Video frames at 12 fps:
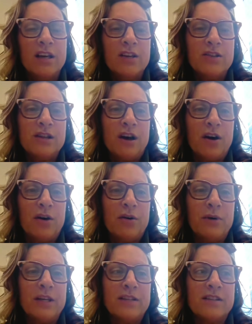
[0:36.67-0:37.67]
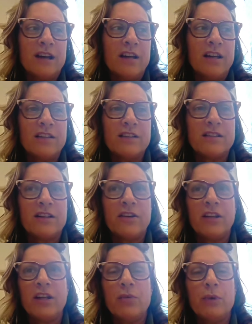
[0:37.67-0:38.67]
So it's not
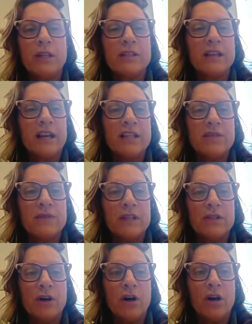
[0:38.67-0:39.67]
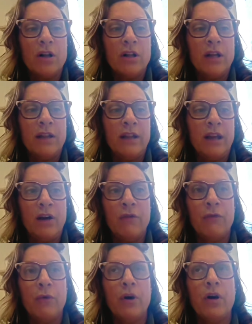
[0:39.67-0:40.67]
necessarily a one size fits all. And
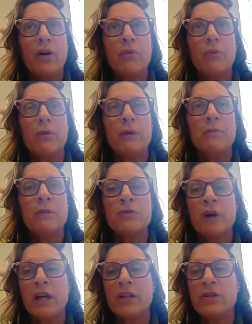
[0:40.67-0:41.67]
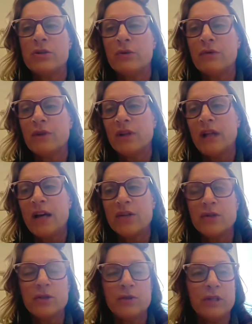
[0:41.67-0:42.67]
therefore, what we've been trying to do over the
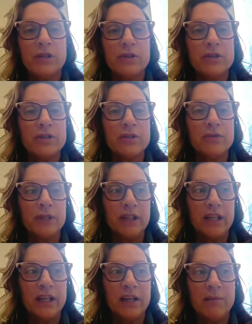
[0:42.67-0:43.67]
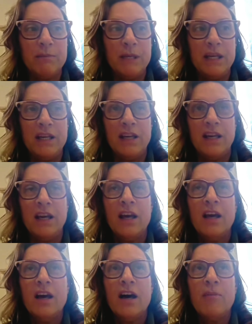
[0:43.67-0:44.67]
last few years is really be
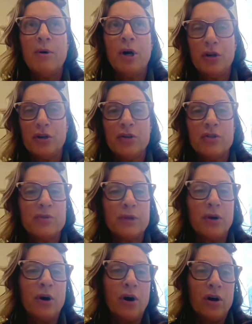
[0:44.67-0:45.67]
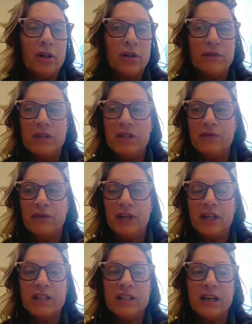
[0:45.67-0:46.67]
partners with all of the
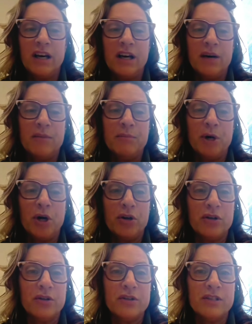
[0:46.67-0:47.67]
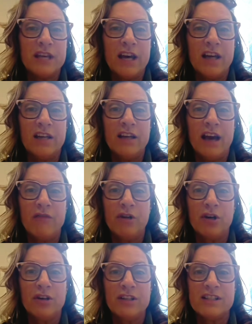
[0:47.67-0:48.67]
different partners that have
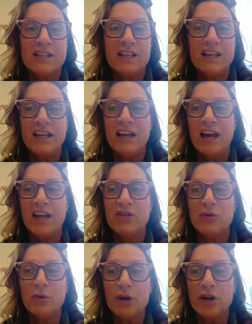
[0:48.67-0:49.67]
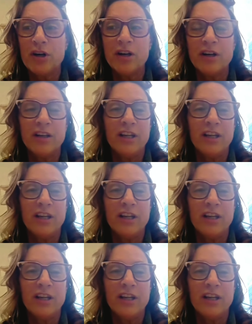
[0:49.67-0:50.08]
currency and or,